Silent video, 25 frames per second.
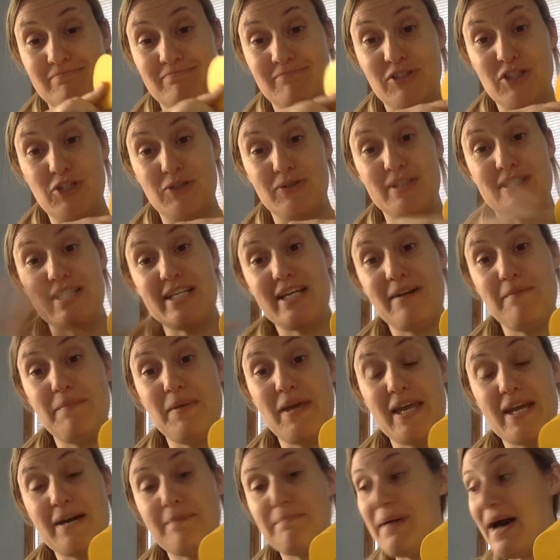So instead of
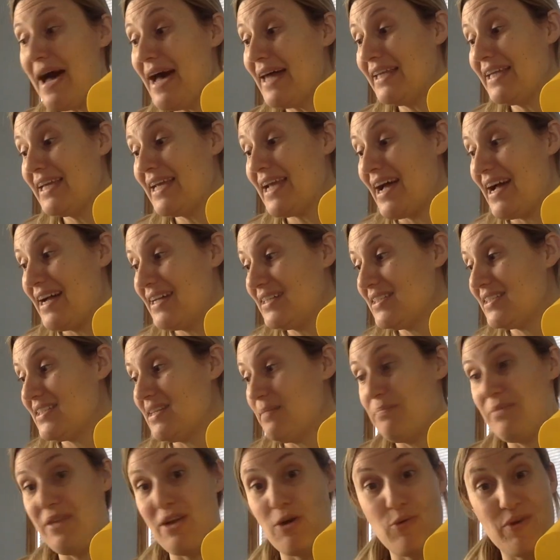being a polygon,
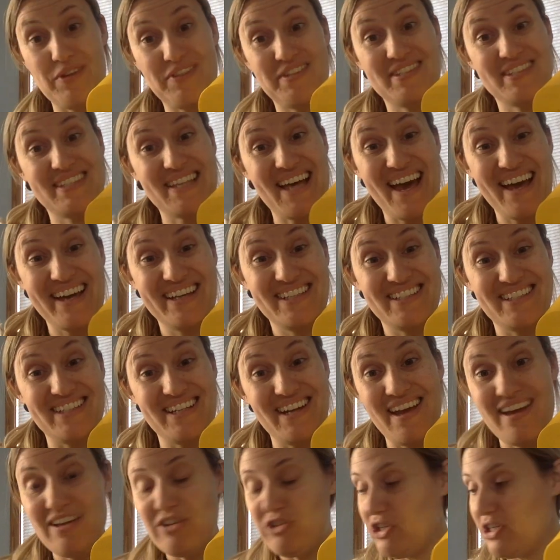something with sides and
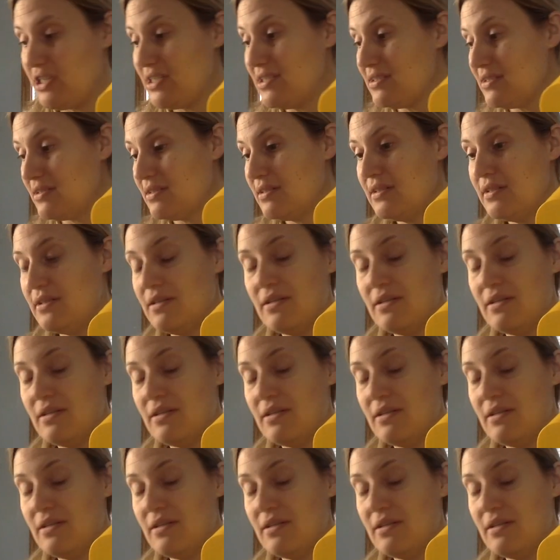edges,